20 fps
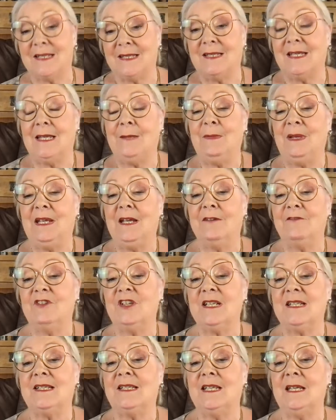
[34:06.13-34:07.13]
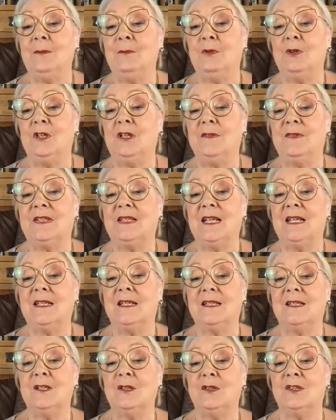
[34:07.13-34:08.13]
Simi, I've just seen what you said.
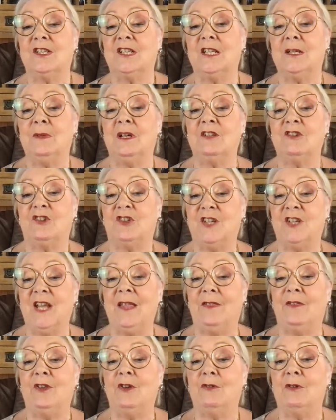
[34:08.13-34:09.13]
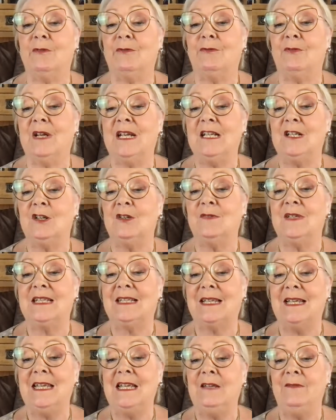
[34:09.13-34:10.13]
It's not so much death you're afraid of, it's
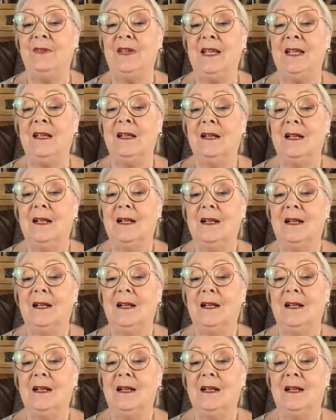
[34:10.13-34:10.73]
leaving